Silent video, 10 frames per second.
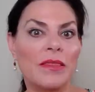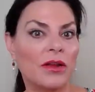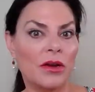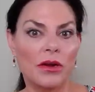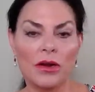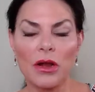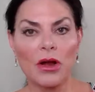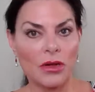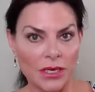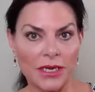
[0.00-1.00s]
there are
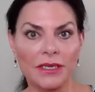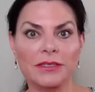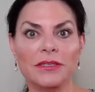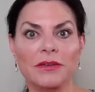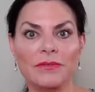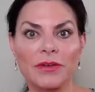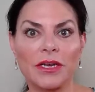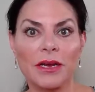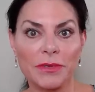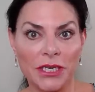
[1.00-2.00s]
all kinds of
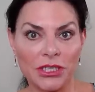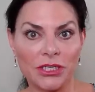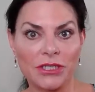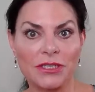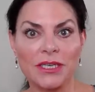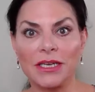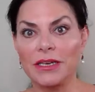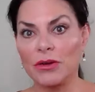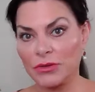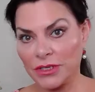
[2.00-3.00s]
accommodations in
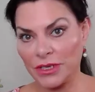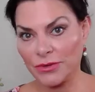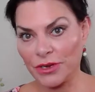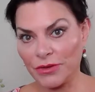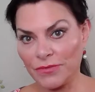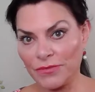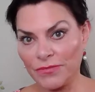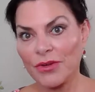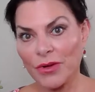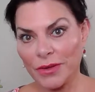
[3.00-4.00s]
Old Seagrove.
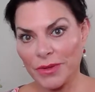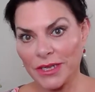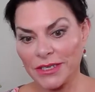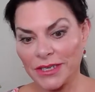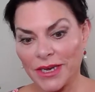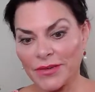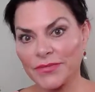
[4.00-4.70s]
Great place to go.